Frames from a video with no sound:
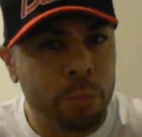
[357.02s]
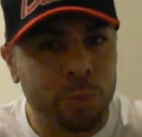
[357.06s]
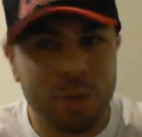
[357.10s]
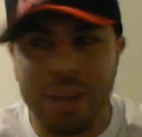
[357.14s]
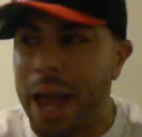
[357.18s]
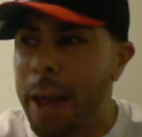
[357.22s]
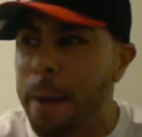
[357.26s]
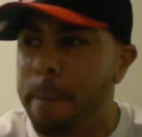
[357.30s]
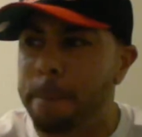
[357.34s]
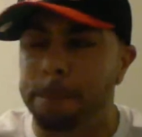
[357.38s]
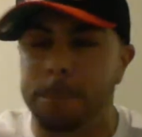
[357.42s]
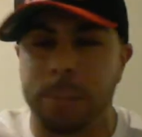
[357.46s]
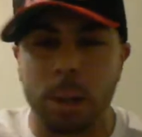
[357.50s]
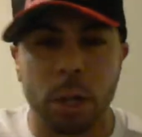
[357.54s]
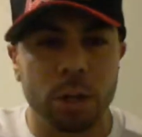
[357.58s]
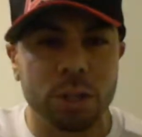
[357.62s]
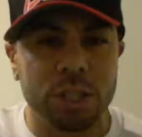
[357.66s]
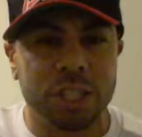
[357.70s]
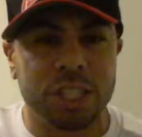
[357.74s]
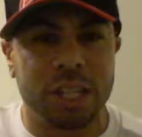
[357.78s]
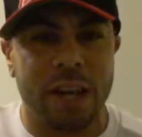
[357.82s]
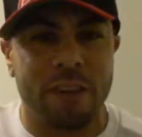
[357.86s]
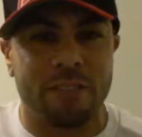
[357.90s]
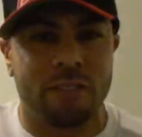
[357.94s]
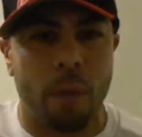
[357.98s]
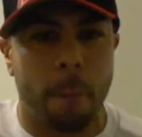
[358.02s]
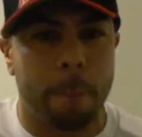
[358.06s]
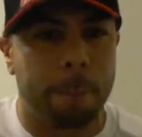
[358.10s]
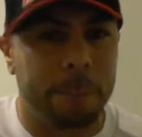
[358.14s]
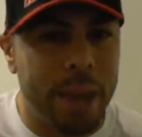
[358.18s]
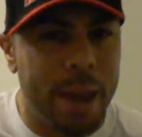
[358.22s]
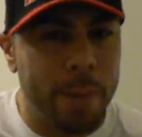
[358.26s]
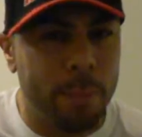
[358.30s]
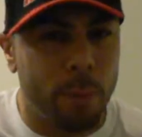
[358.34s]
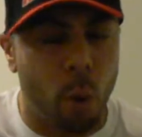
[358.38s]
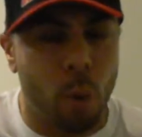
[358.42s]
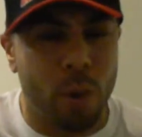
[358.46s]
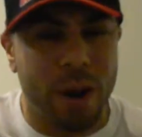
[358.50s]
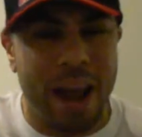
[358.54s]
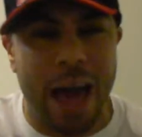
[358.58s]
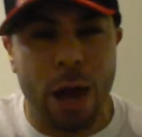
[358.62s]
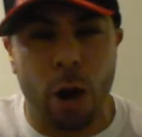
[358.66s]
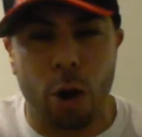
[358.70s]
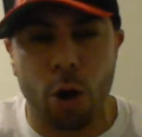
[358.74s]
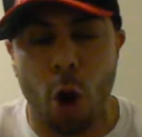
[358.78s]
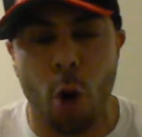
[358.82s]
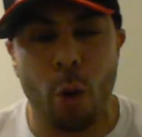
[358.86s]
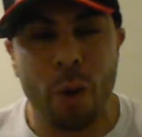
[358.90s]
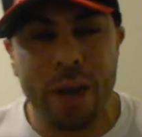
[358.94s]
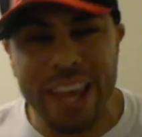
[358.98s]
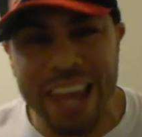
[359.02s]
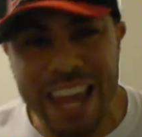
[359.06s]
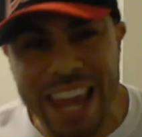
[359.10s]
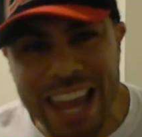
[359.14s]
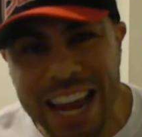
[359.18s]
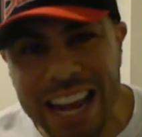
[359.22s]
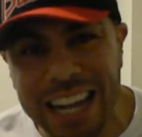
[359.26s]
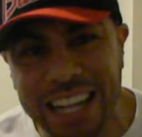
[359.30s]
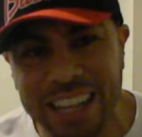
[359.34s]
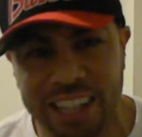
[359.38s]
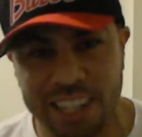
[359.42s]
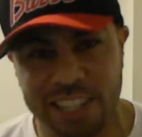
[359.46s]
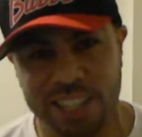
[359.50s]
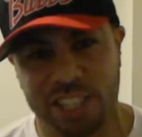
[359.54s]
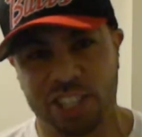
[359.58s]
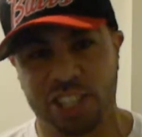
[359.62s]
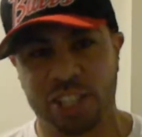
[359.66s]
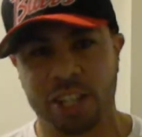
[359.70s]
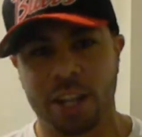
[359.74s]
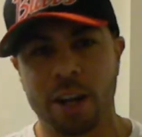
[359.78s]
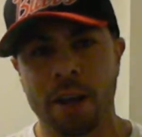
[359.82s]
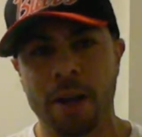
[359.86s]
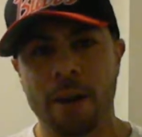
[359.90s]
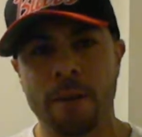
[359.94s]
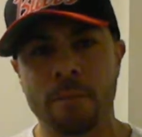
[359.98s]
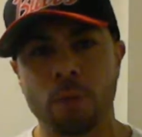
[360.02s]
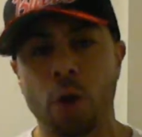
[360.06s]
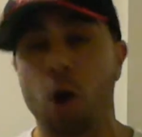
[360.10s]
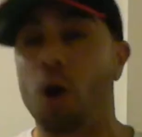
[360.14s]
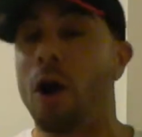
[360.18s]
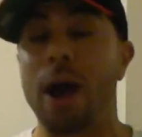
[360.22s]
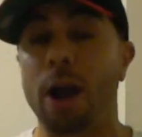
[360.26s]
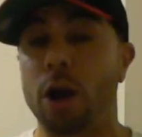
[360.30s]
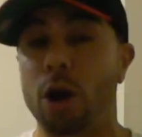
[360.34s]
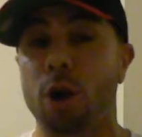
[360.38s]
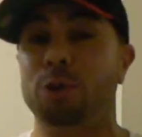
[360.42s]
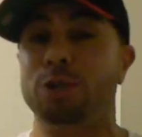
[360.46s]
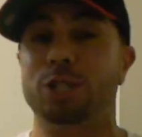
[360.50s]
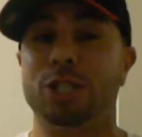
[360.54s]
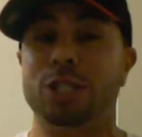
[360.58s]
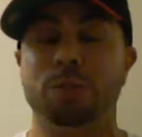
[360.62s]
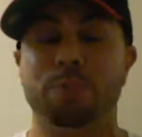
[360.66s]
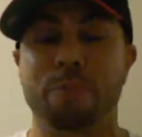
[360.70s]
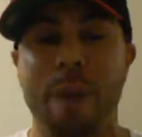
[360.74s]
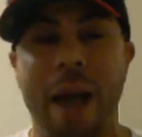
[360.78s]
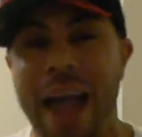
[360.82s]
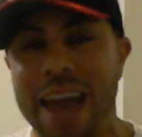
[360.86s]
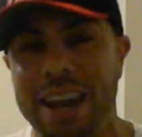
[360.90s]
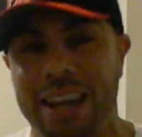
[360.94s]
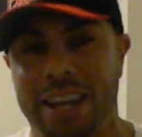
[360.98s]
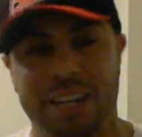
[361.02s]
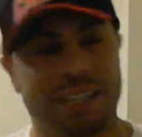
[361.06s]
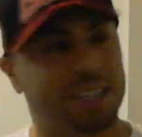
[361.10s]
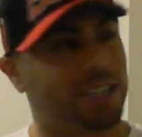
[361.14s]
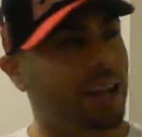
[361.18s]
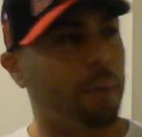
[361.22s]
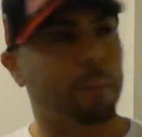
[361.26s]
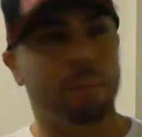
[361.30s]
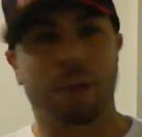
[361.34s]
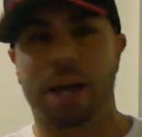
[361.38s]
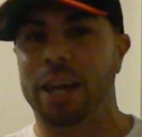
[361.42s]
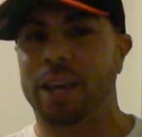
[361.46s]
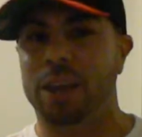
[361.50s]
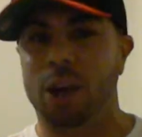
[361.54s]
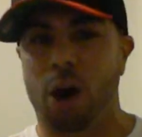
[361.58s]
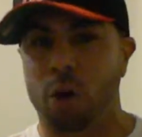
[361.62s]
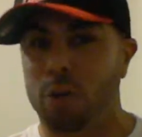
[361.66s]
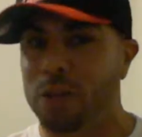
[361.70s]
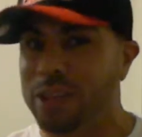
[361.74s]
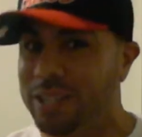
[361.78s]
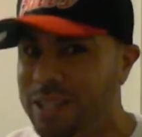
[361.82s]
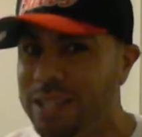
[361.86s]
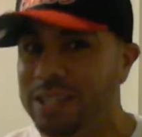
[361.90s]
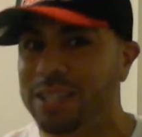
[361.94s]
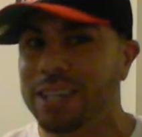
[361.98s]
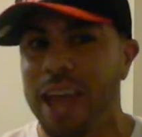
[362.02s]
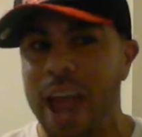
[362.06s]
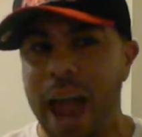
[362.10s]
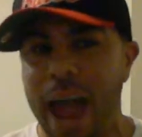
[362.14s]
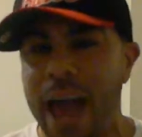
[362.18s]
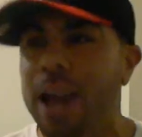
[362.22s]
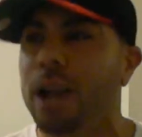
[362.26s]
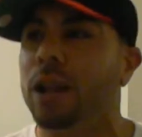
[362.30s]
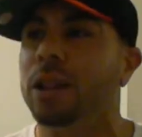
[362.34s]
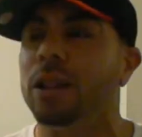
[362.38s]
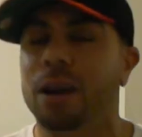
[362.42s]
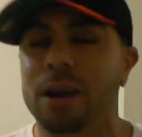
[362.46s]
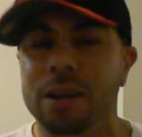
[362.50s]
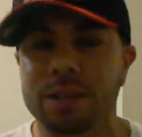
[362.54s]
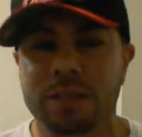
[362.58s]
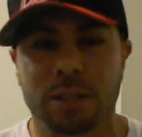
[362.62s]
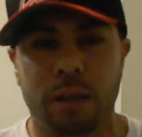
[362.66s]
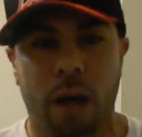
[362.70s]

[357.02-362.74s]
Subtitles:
getting bullshit from people when I don't know English? Or I don't know Spanish. I'm like, yo, this is Canada, learn